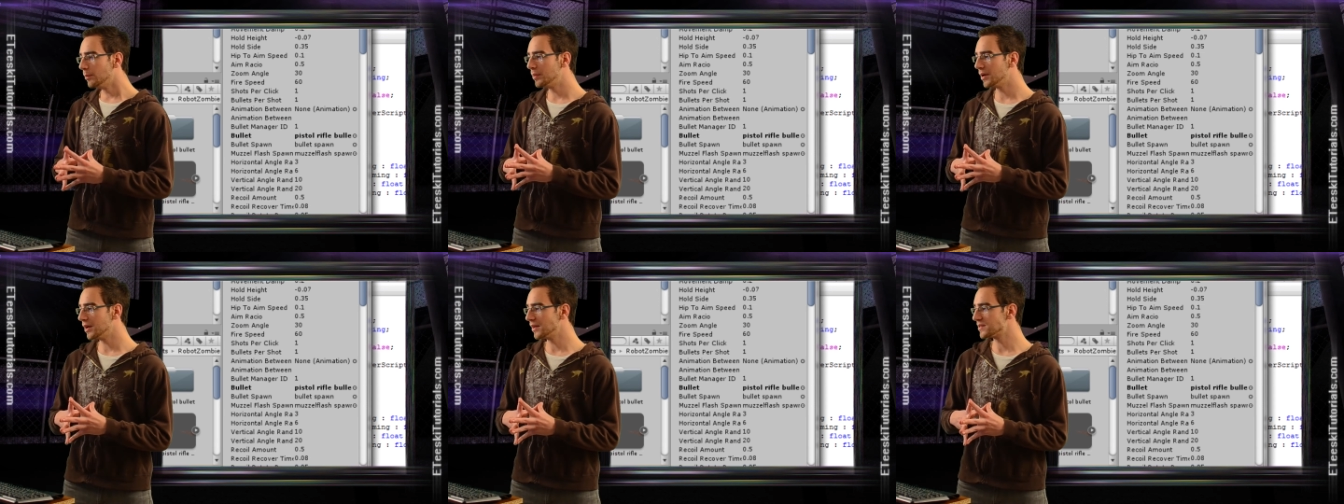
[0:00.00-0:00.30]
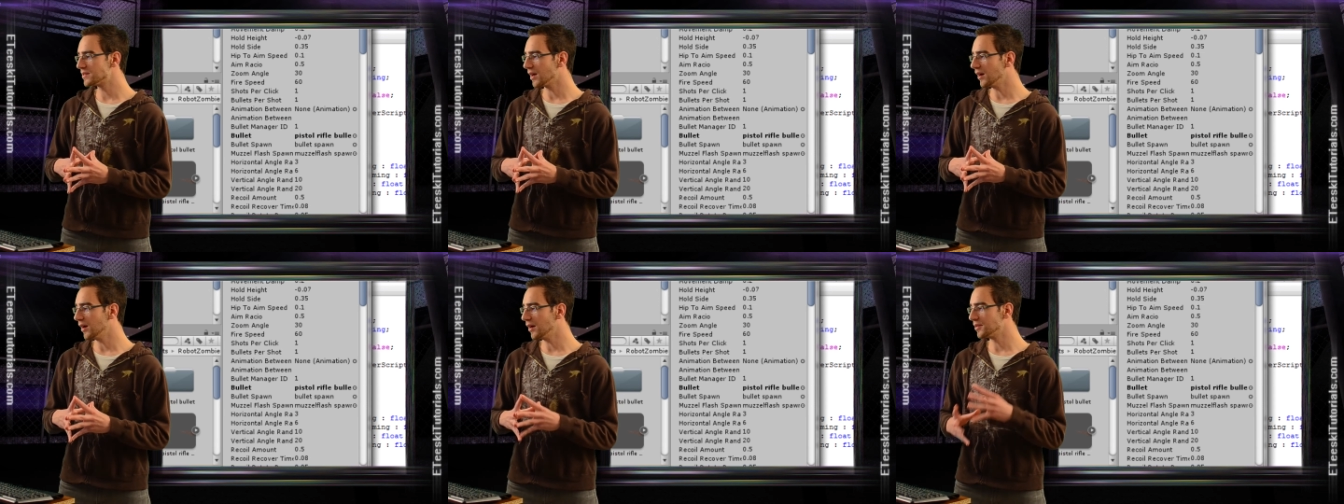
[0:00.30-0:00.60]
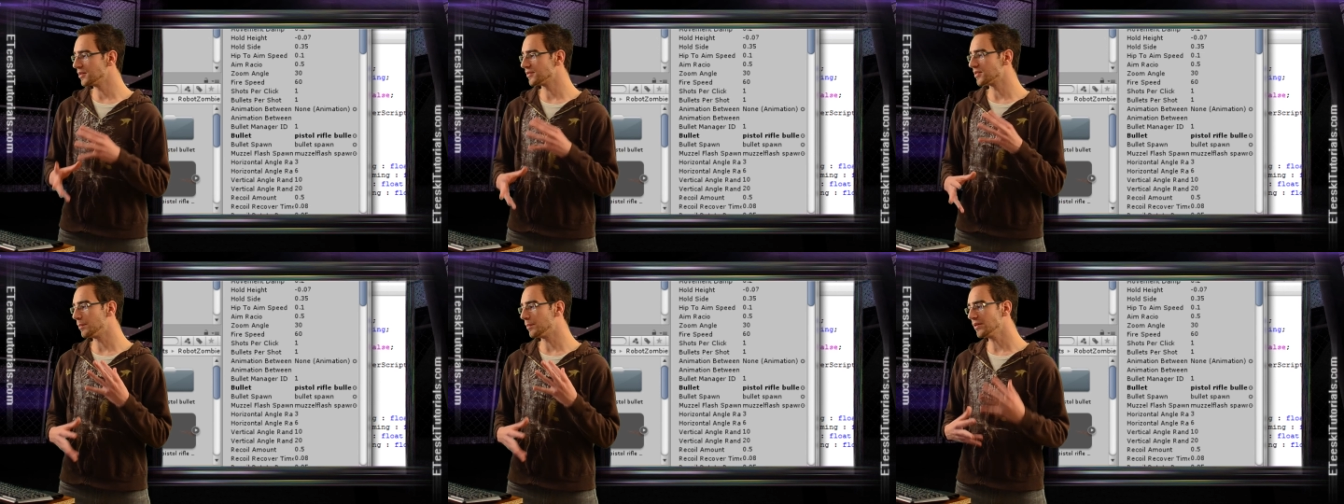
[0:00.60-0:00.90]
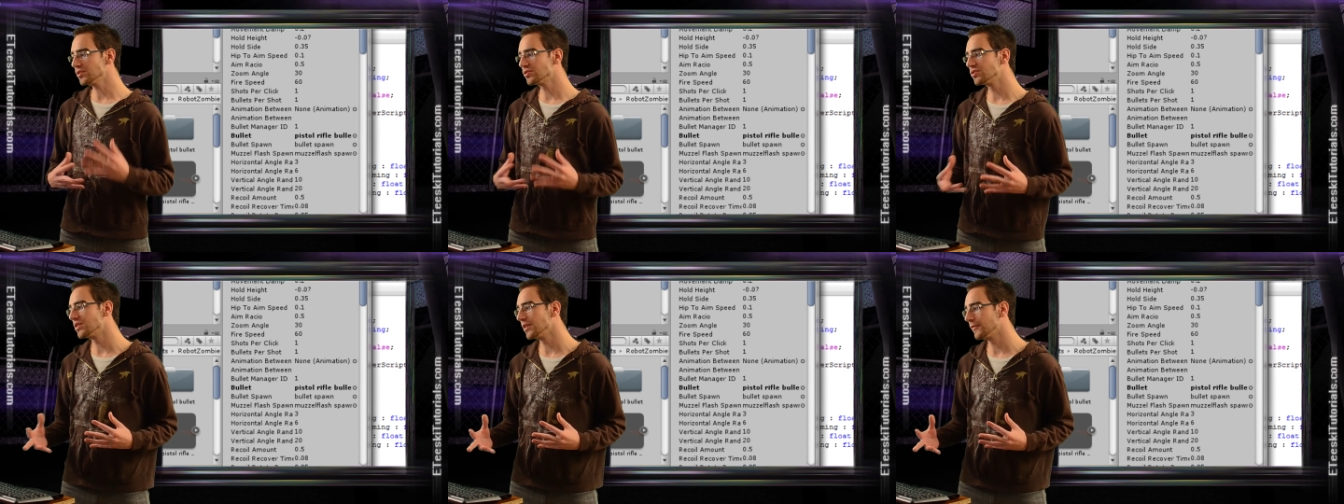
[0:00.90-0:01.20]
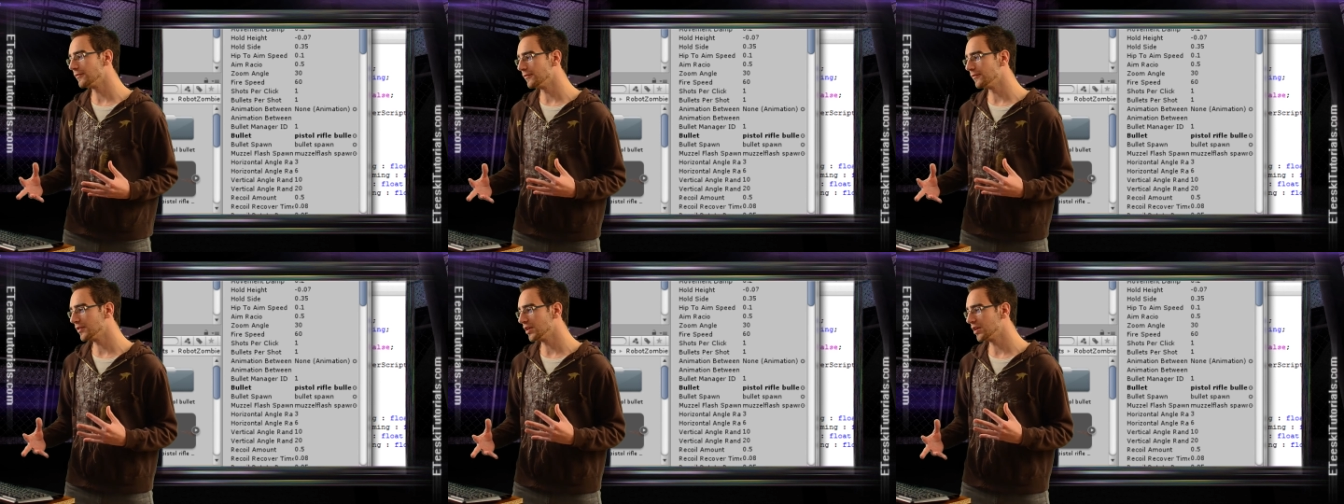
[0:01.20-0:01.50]
But uh, there's a bunch of
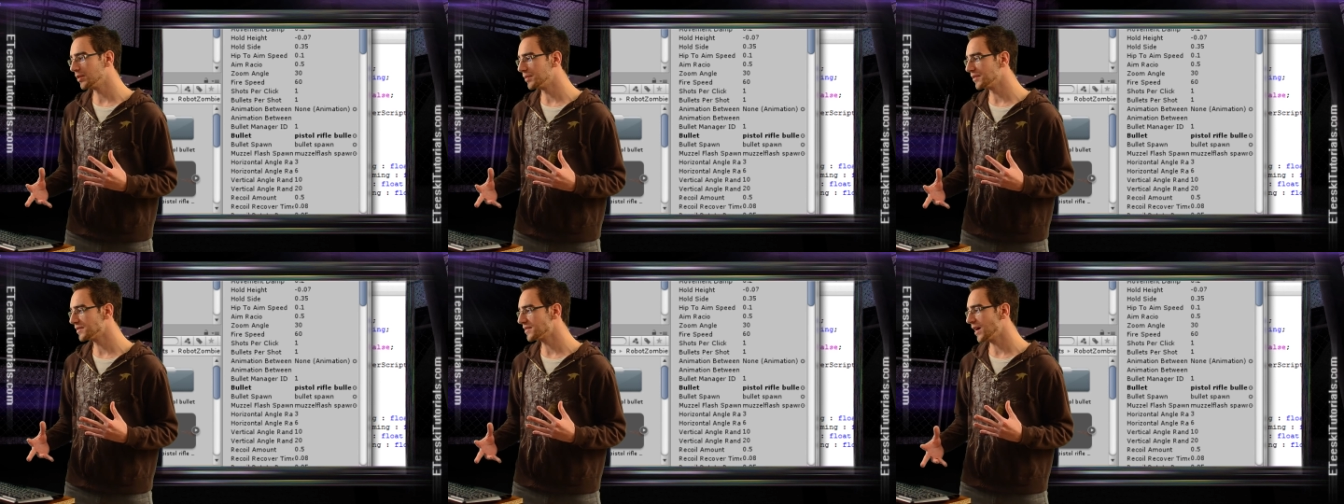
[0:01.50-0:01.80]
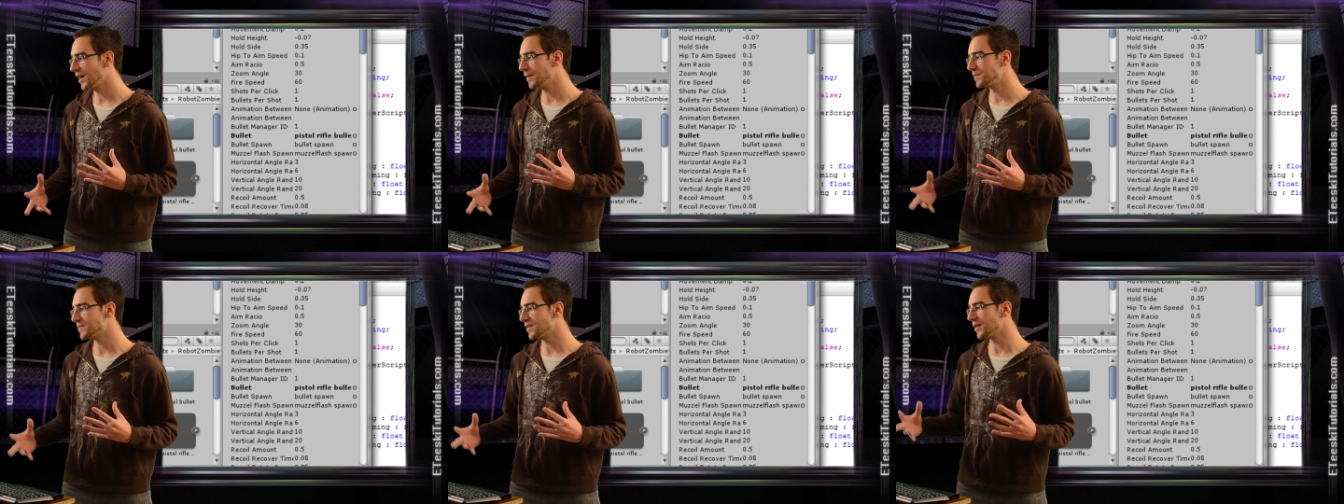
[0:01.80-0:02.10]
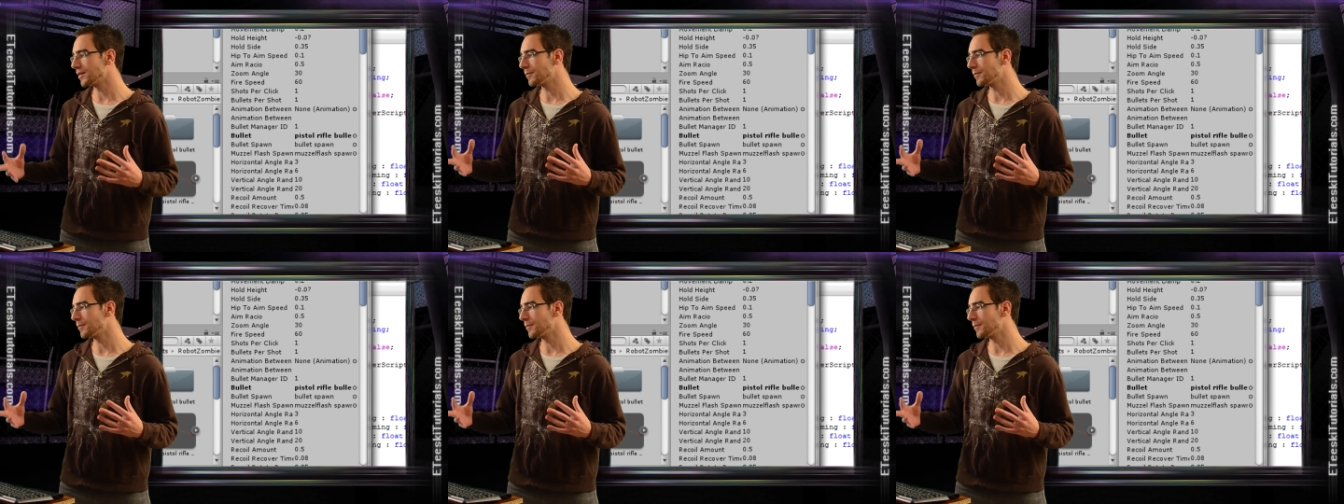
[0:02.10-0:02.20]
different variable types,